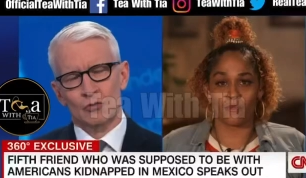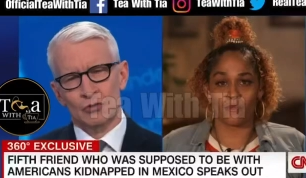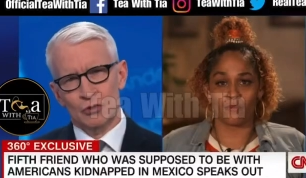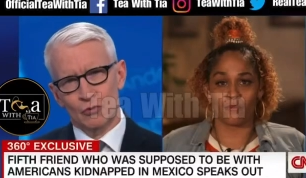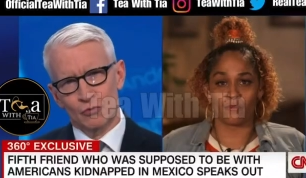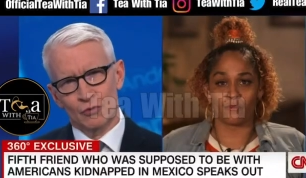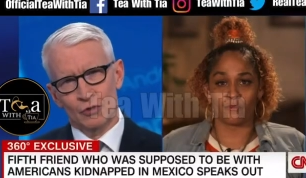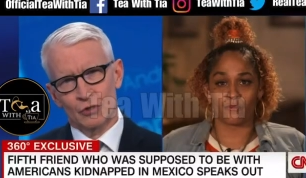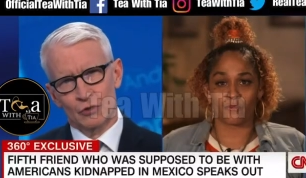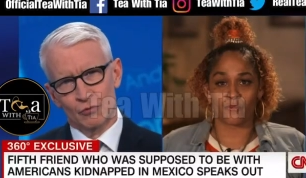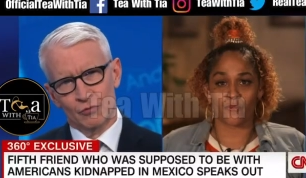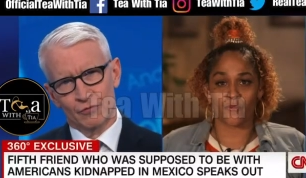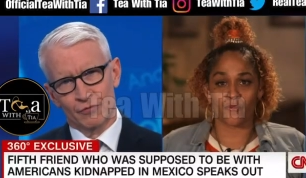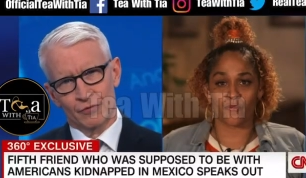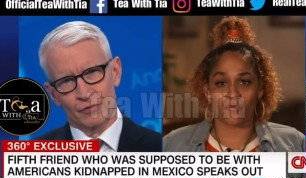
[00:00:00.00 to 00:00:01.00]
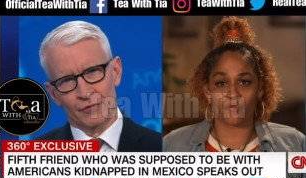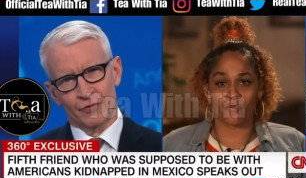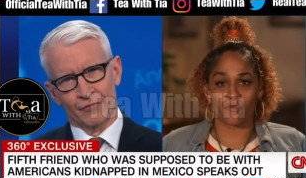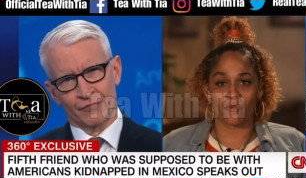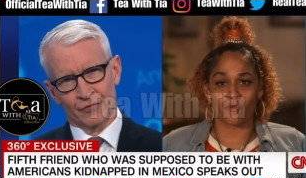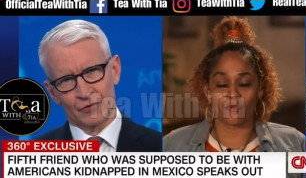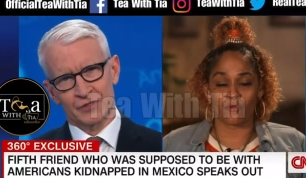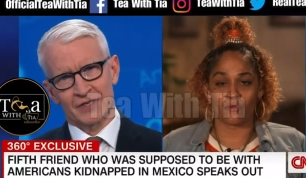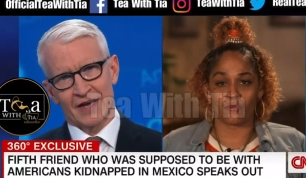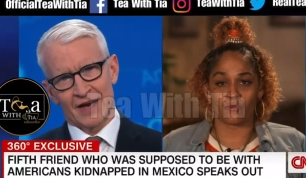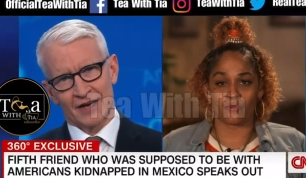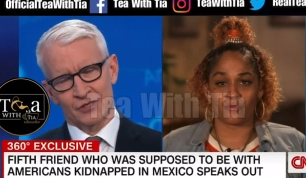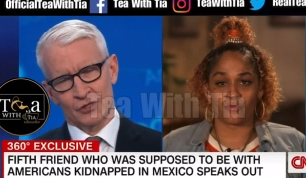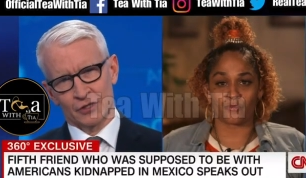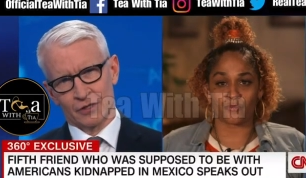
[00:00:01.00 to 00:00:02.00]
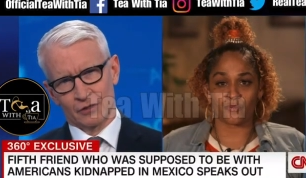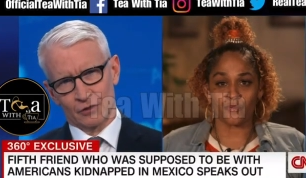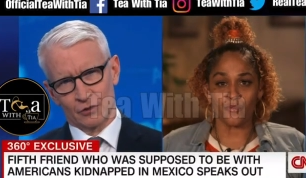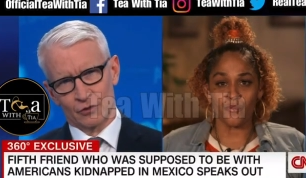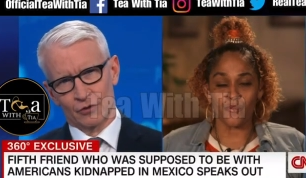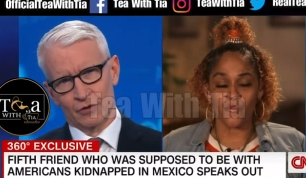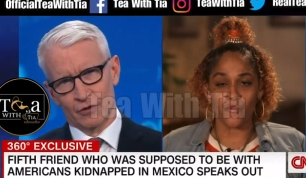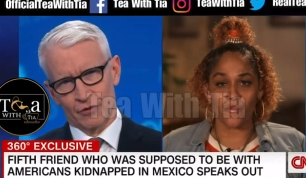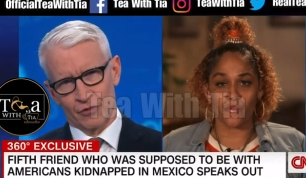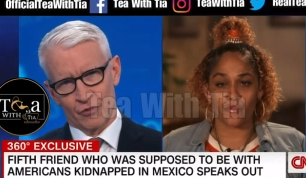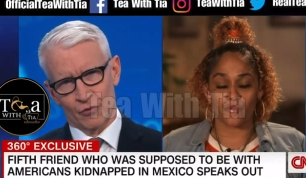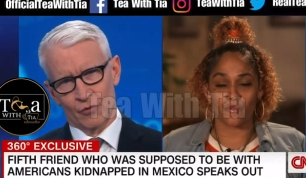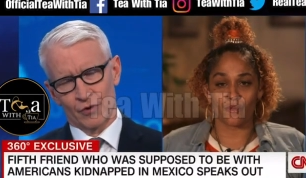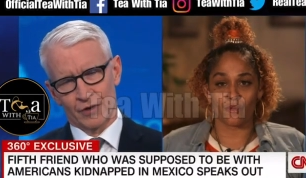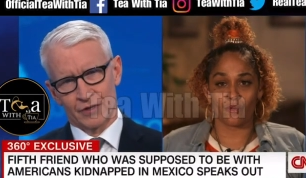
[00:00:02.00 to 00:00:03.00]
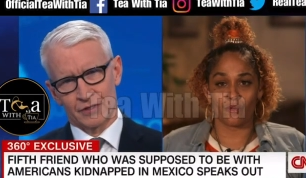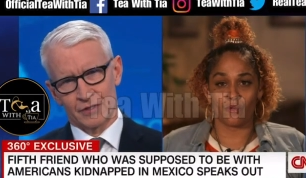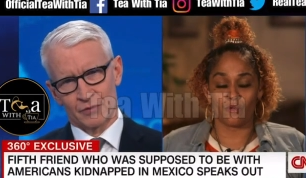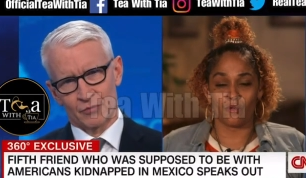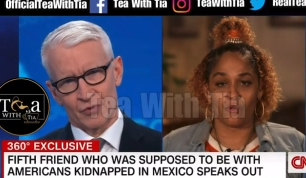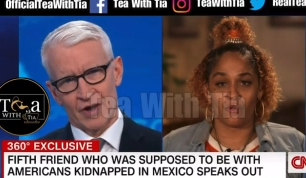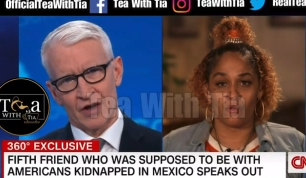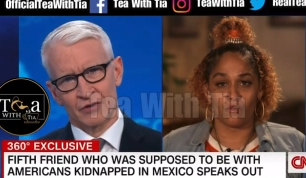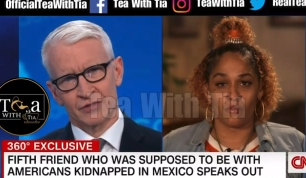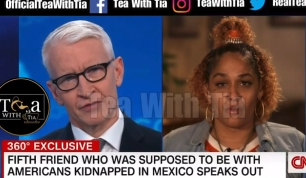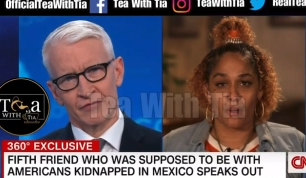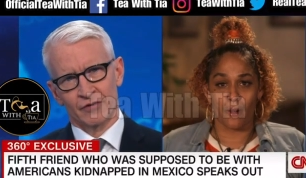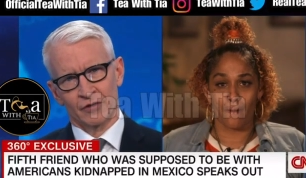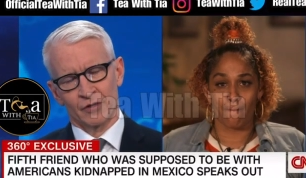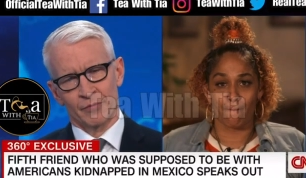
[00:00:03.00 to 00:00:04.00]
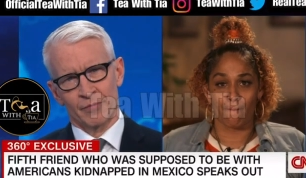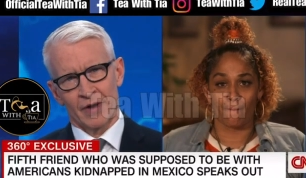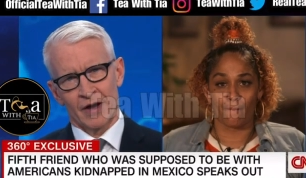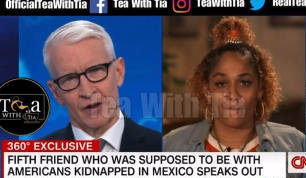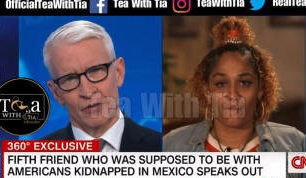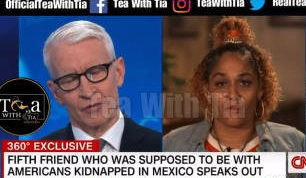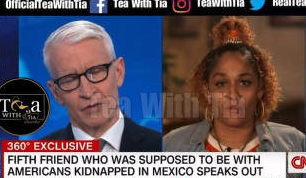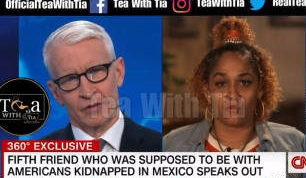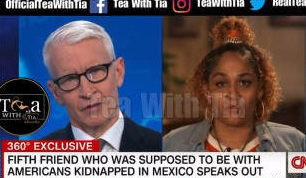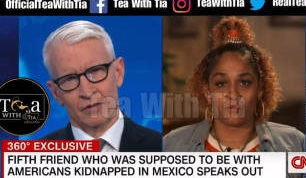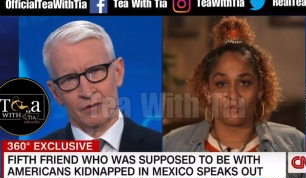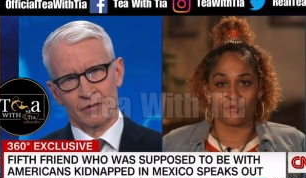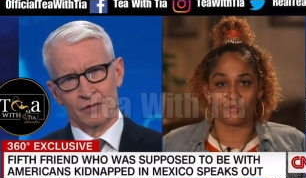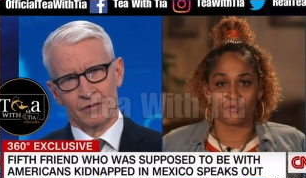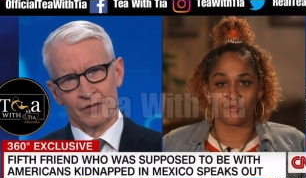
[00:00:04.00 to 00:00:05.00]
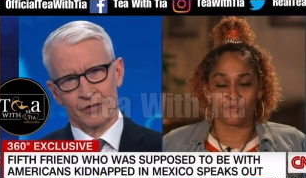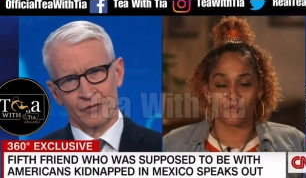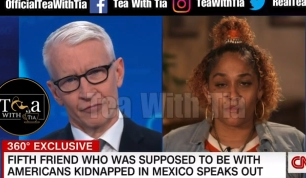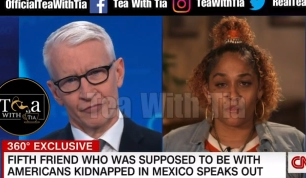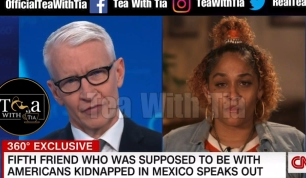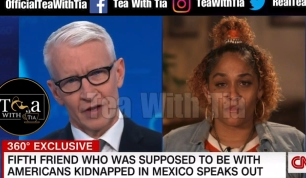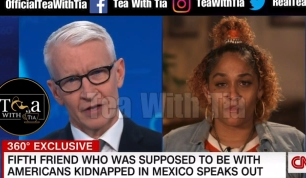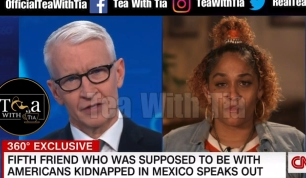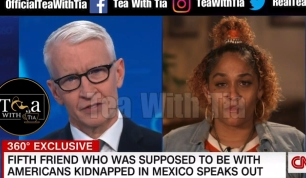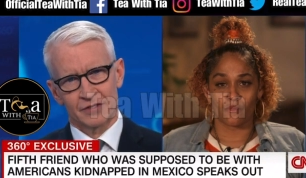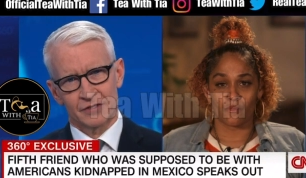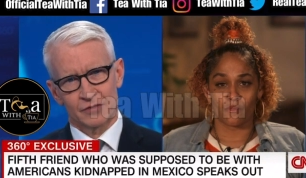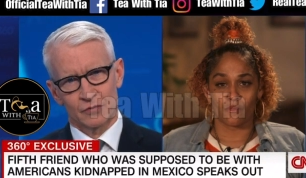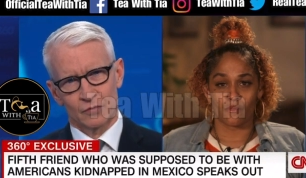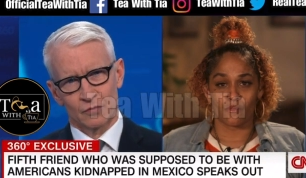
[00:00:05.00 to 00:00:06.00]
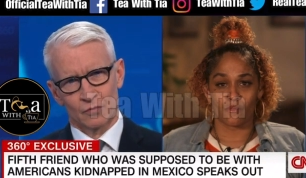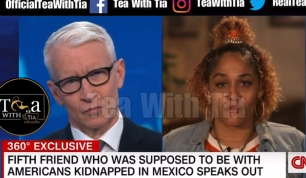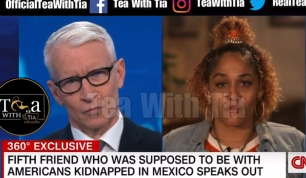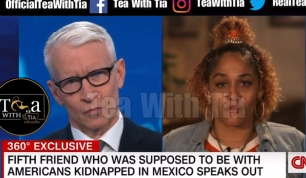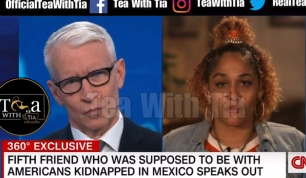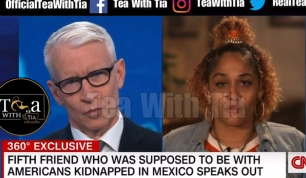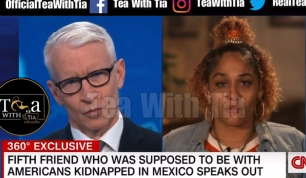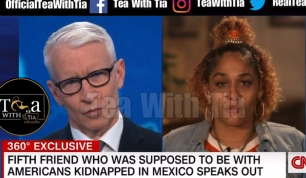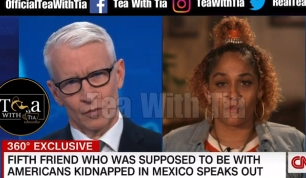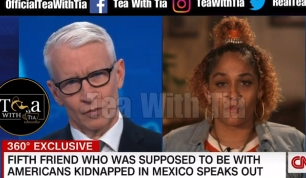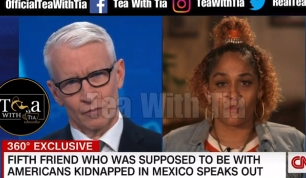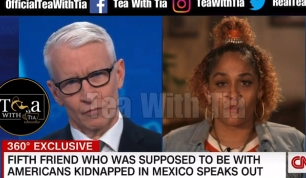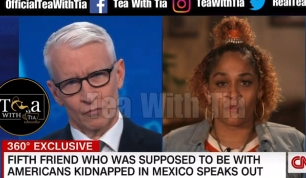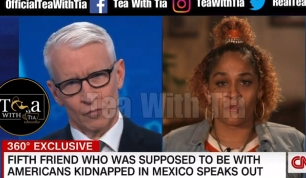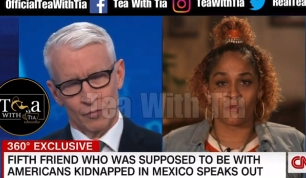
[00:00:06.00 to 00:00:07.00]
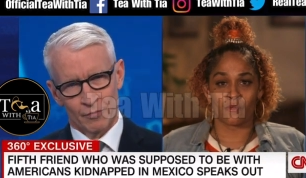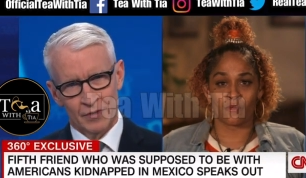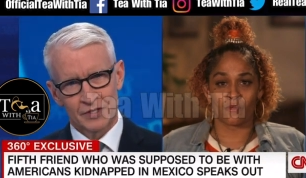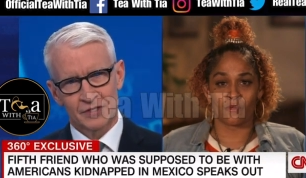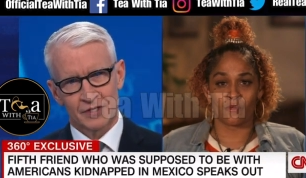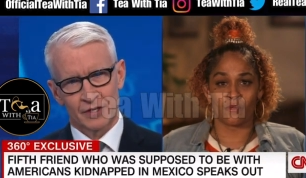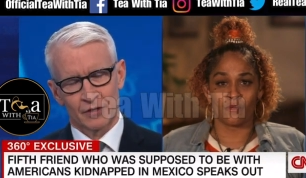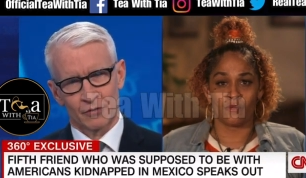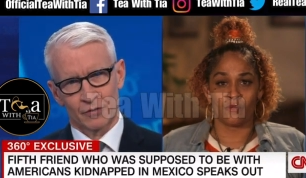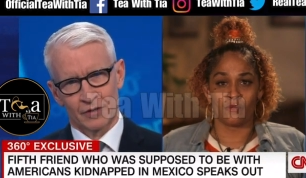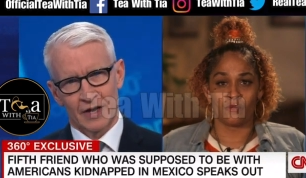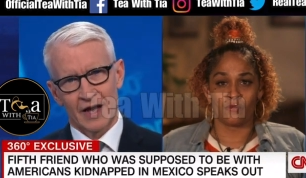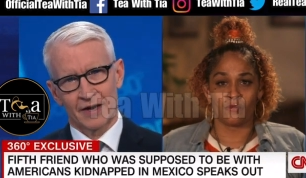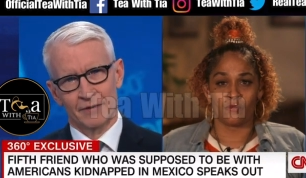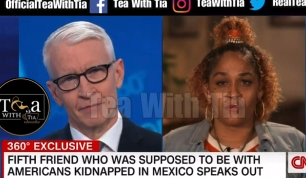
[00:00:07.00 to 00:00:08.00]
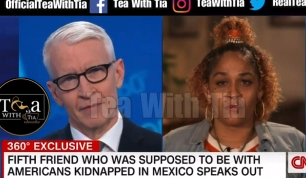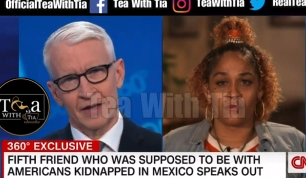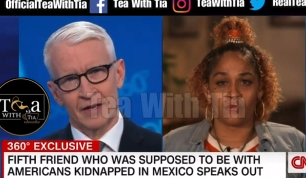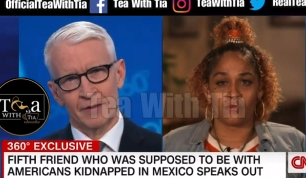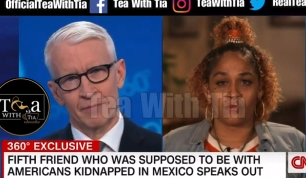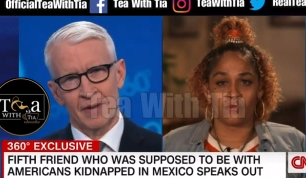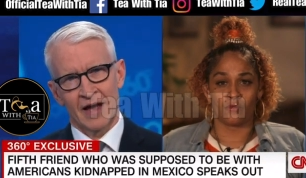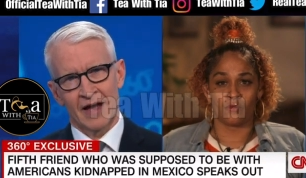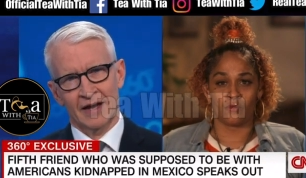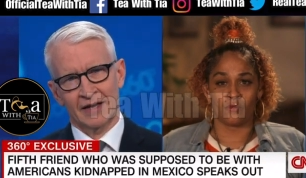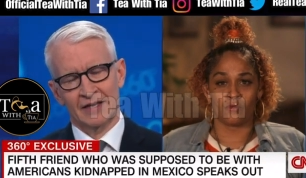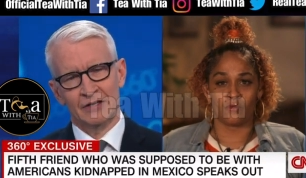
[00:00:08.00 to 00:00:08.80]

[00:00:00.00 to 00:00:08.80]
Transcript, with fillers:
Speaker 1: you you were the first to actually alert authorities in Brownsville about that your friends were were missing or hadn't made it back.